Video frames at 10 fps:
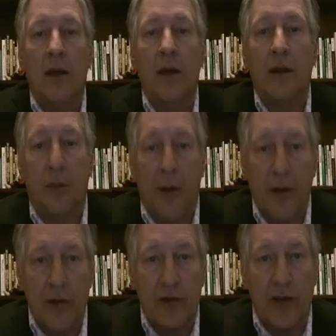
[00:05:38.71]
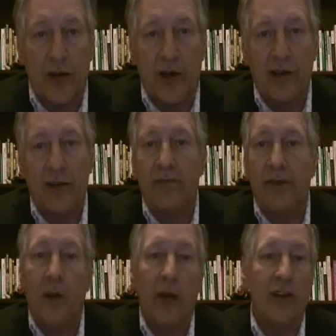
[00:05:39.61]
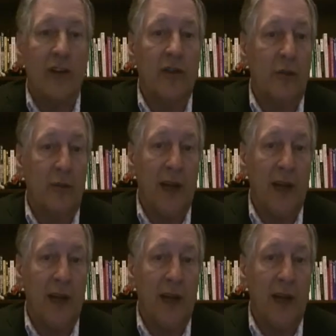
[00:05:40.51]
The per-use cost, that ranges from